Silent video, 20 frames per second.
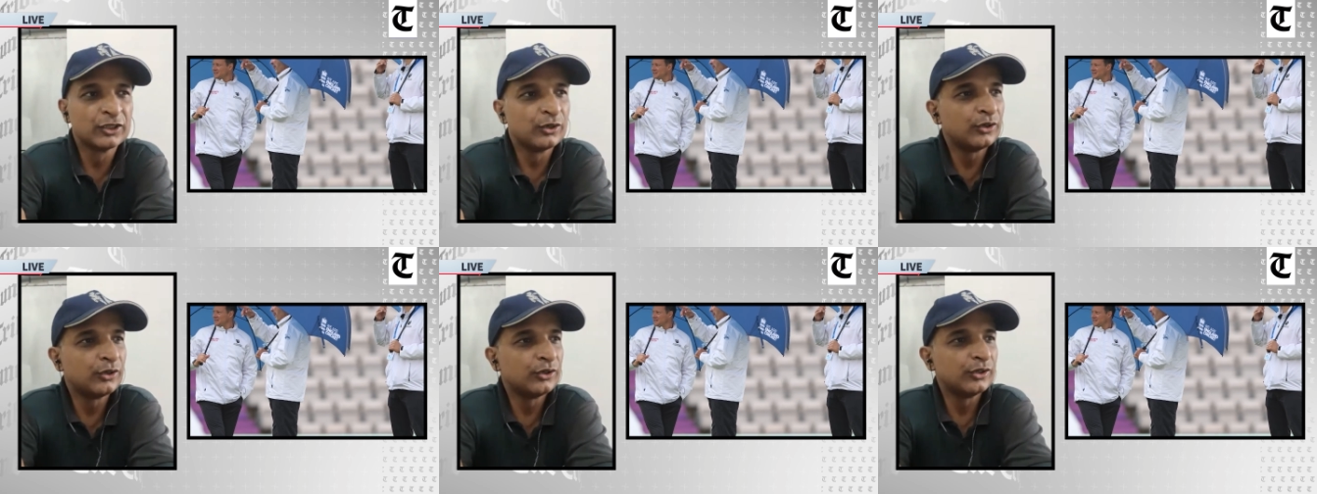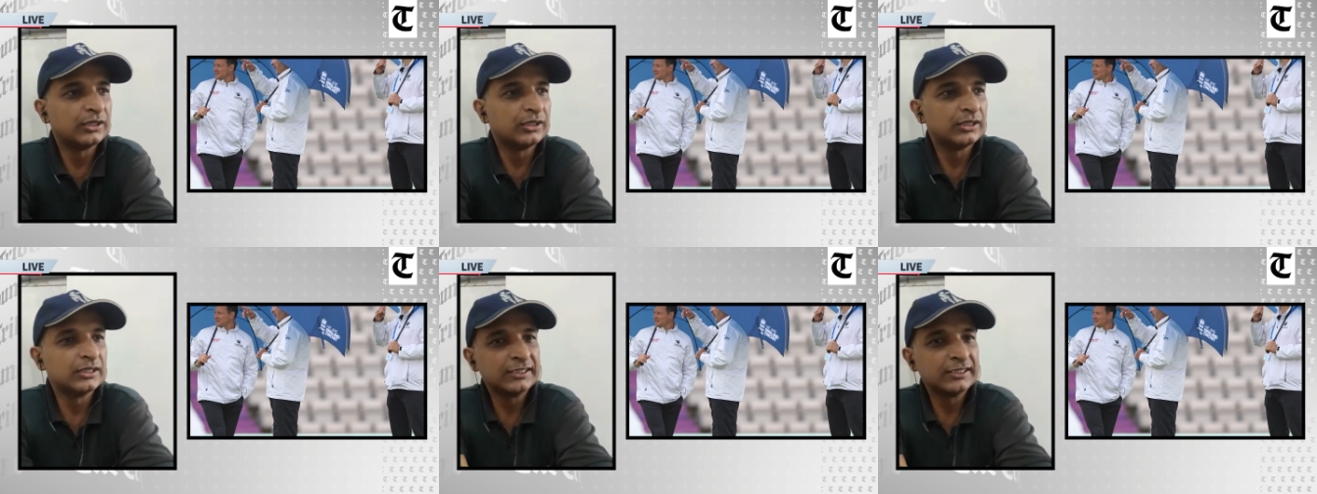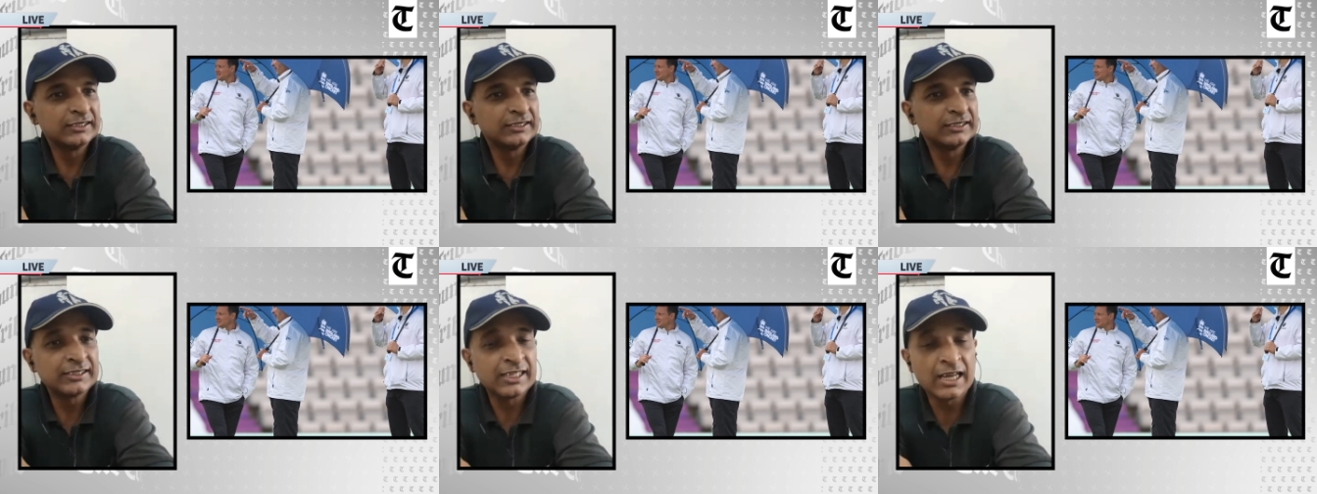
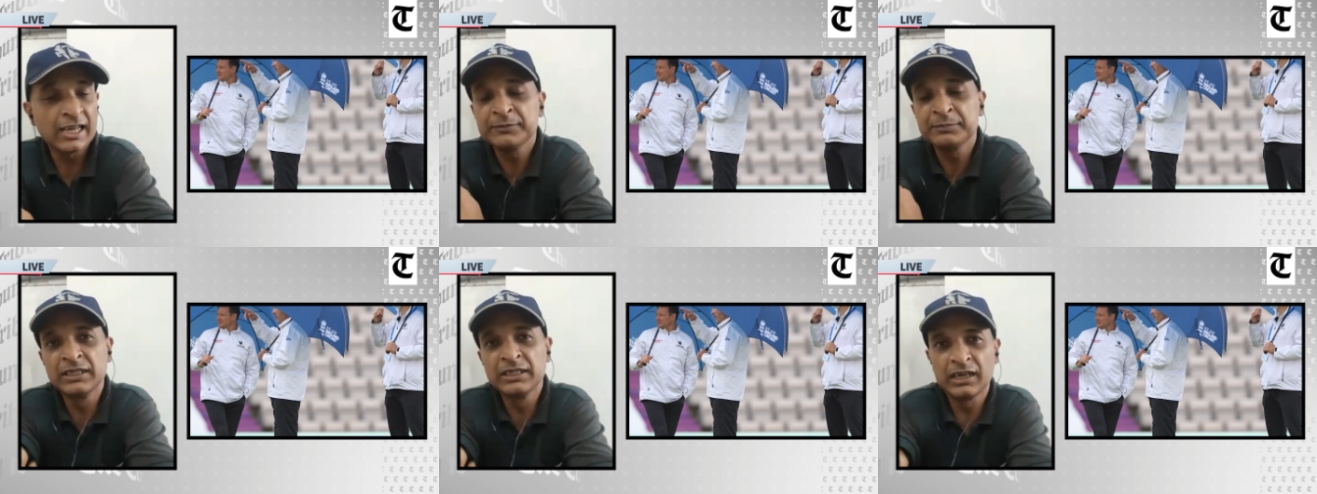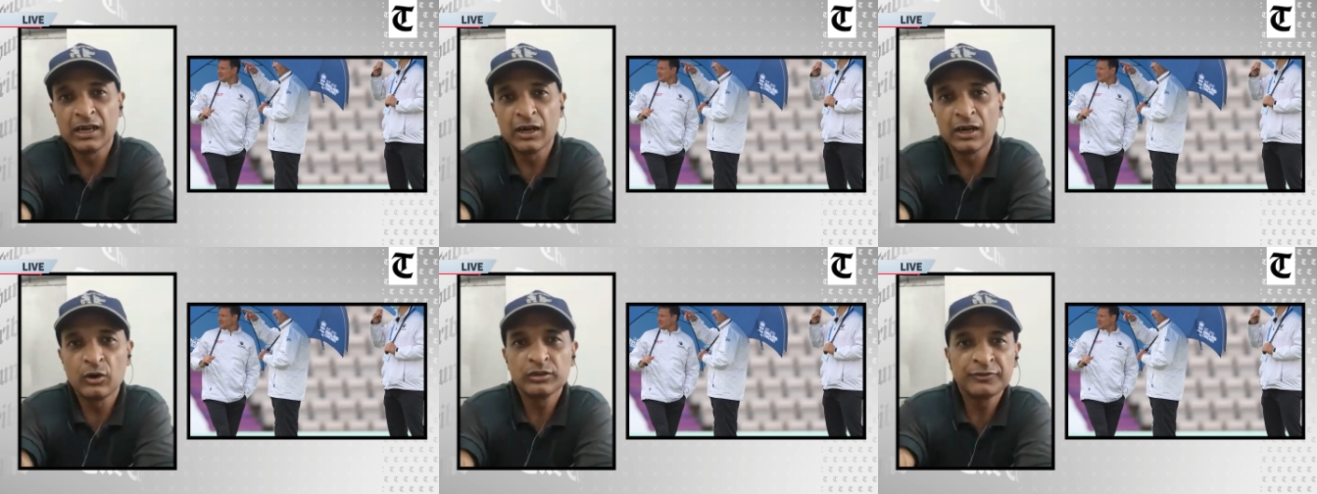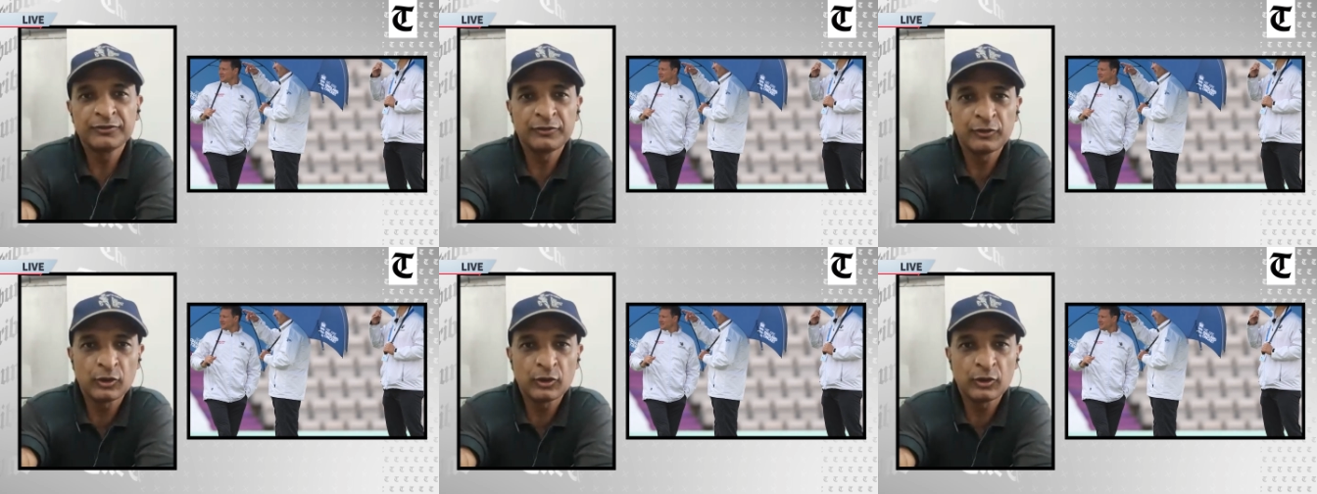So it has been
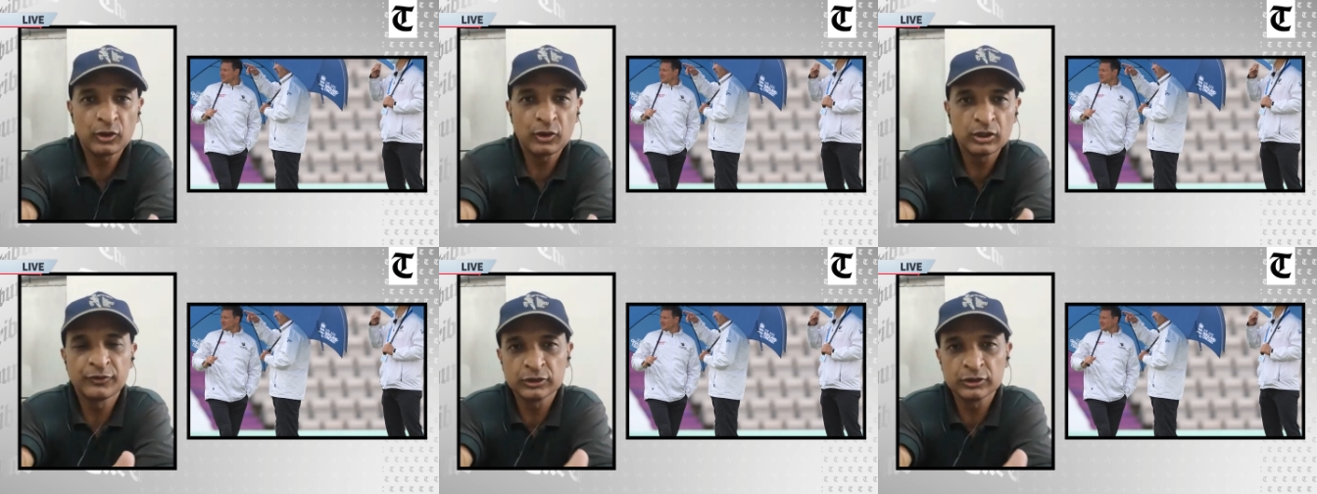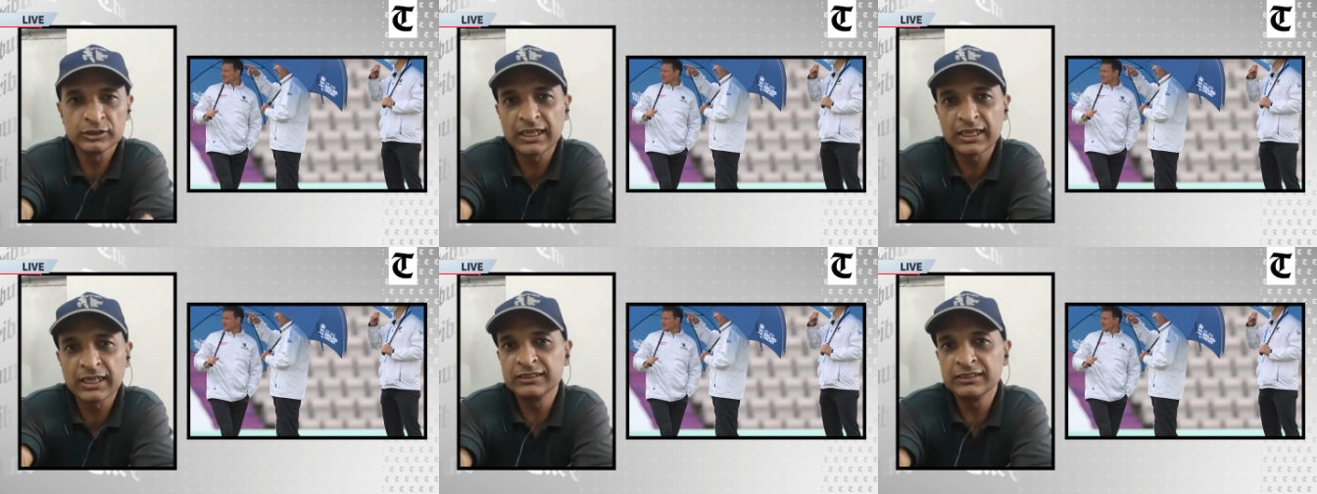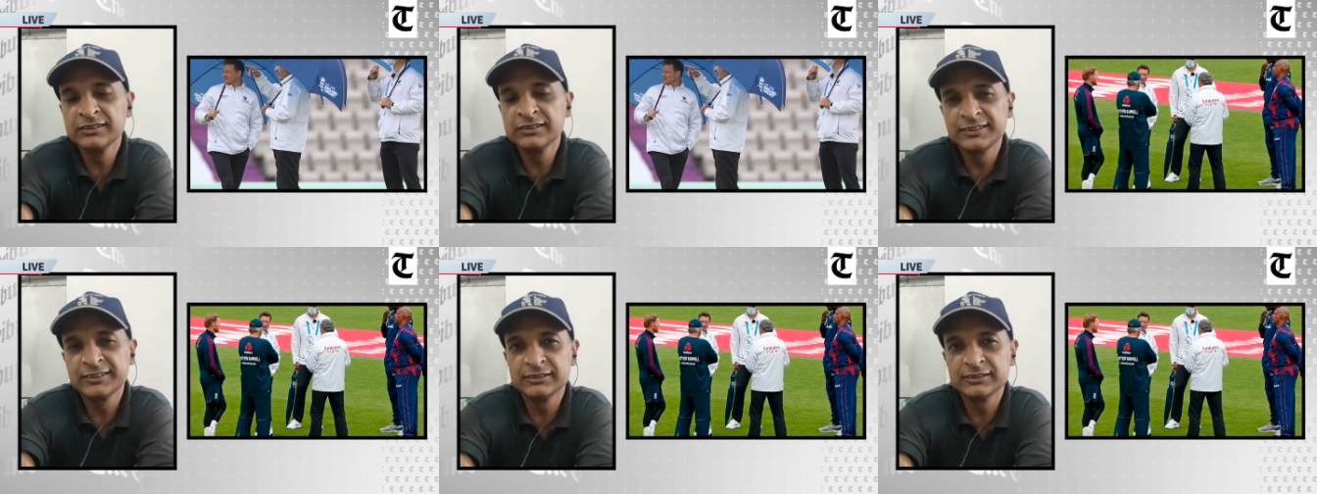allowed for the
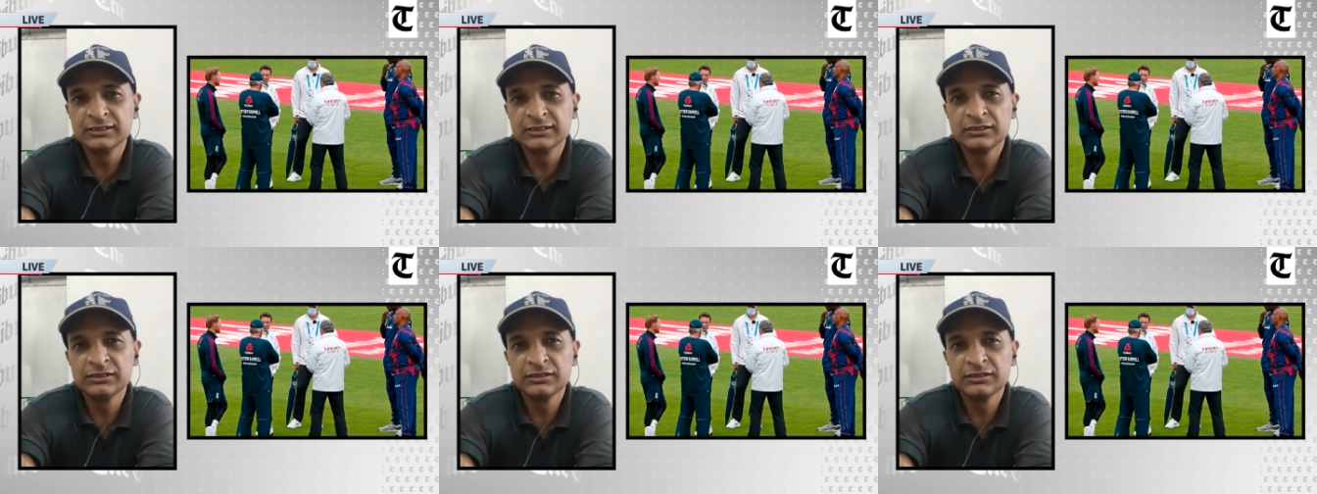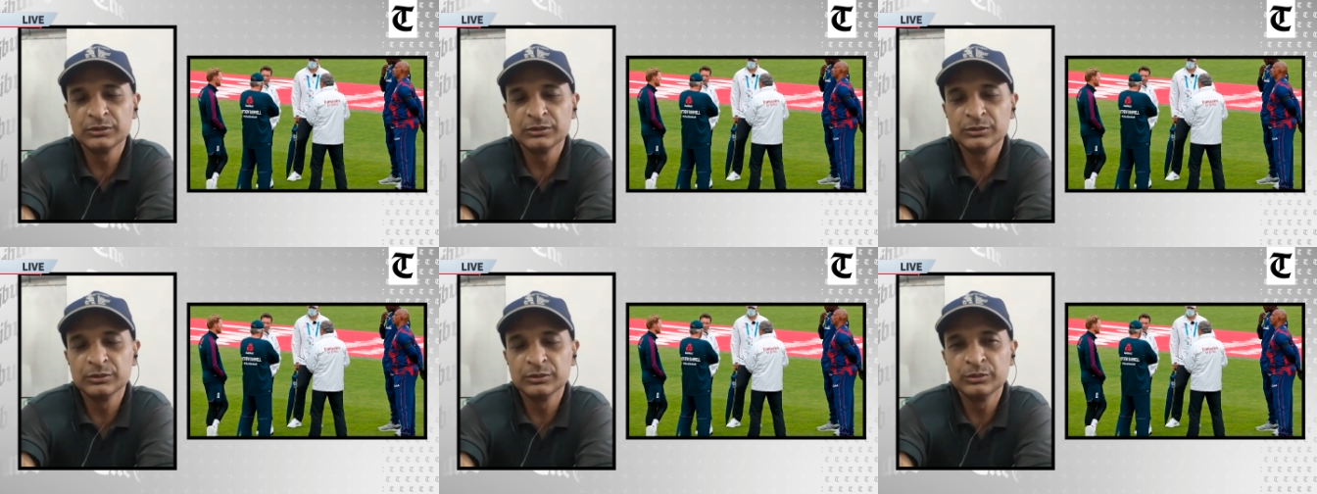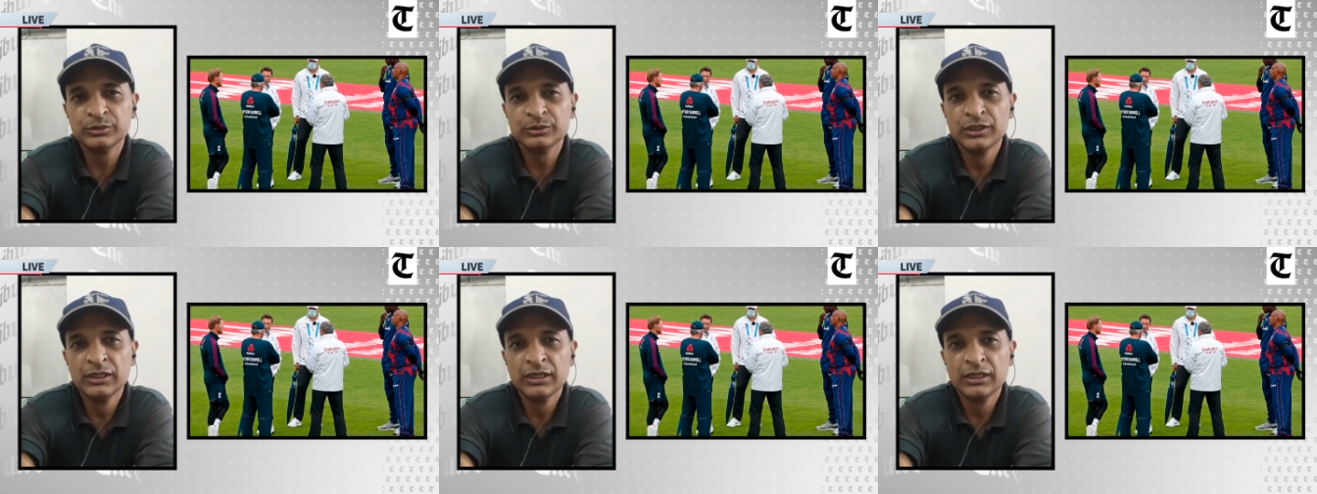current season
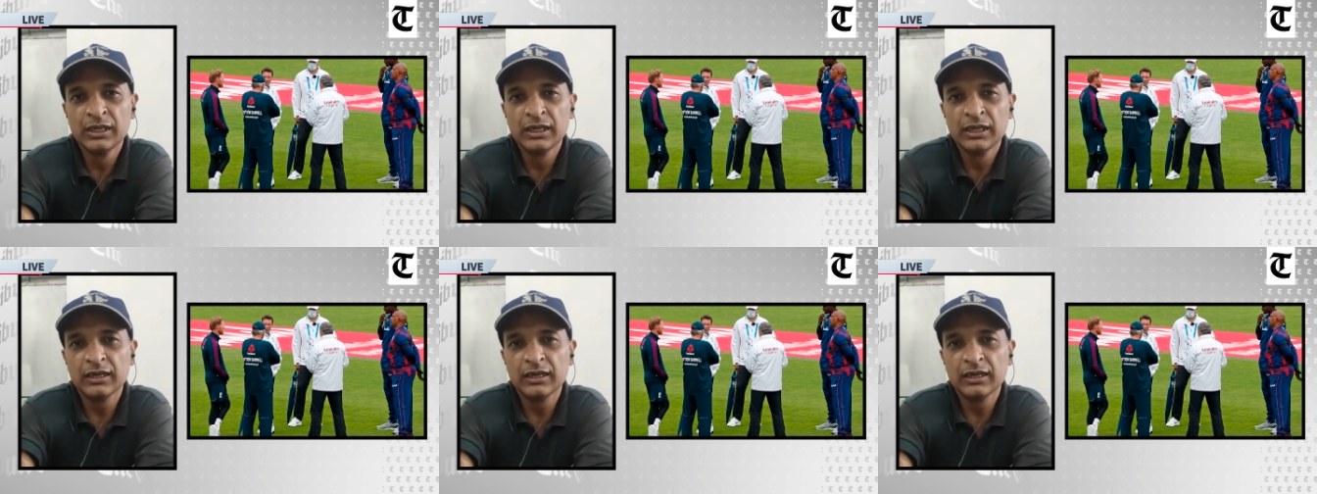to